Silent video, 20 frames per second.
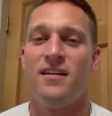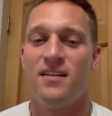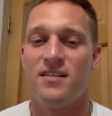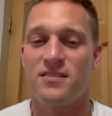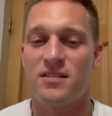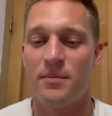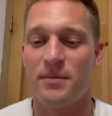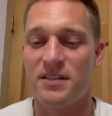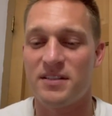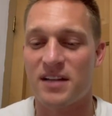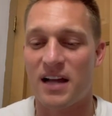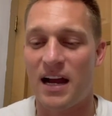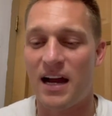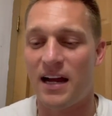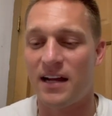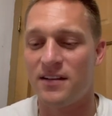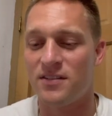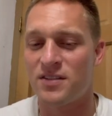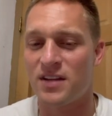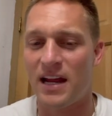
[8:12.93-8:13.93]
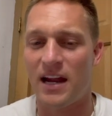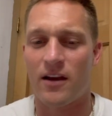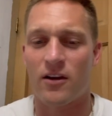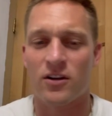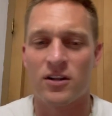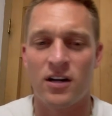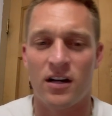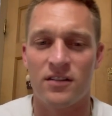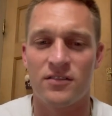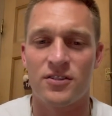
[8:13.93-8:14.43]
Some of these guys.
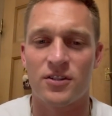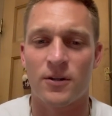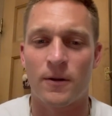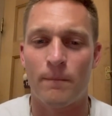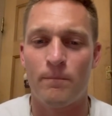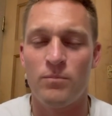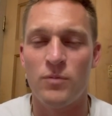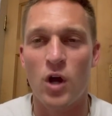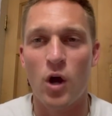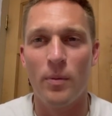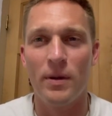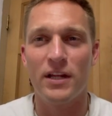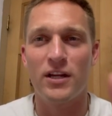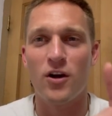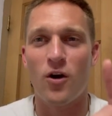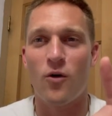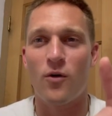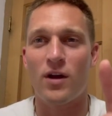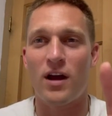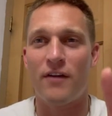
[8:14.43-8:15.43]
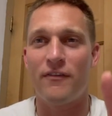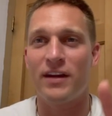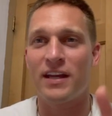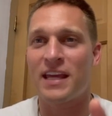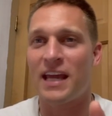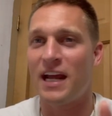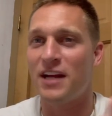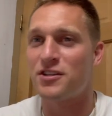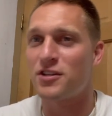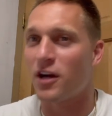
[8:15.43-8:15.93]
Eric Hunter. Nobody going on
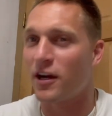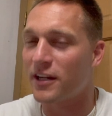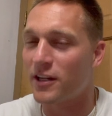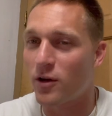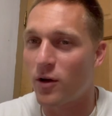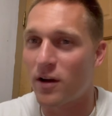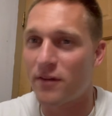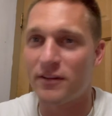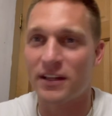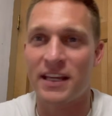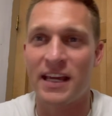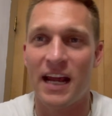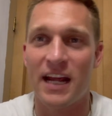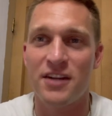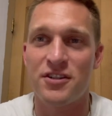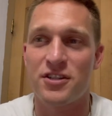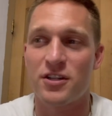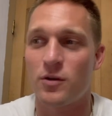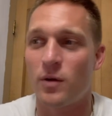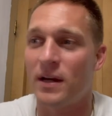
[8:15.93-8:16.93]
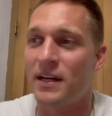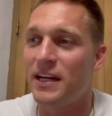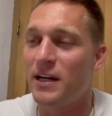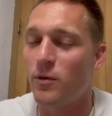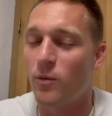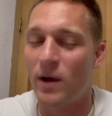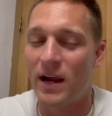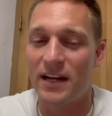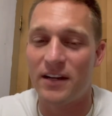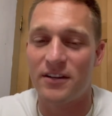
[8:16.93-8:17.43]
vacation. Are you going on vacation? Do I need
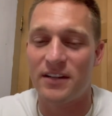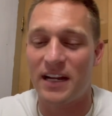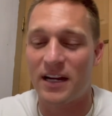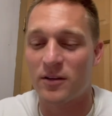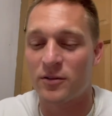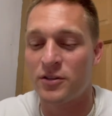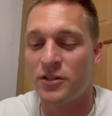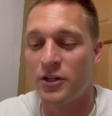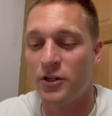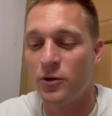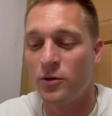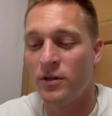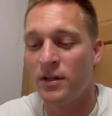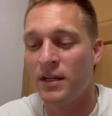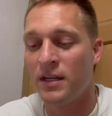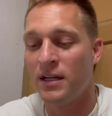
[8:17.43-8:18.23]
to wait a day or two?